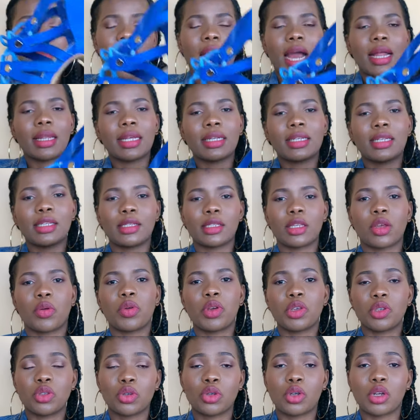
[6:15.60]
And that is the
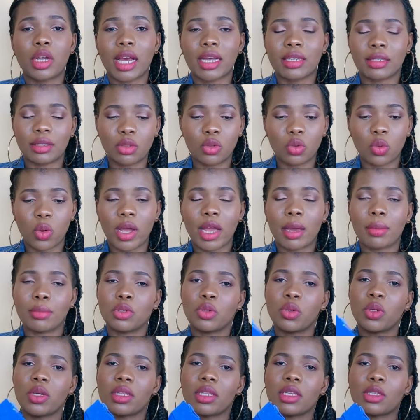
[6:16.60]
reason as to why I'm
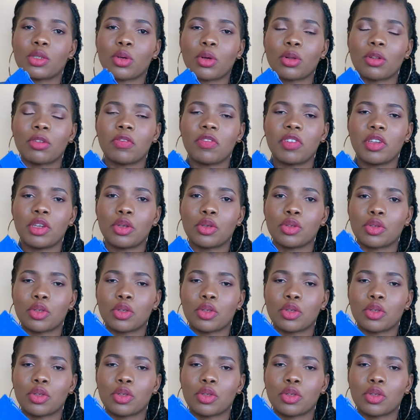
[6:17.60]
doing this whole video,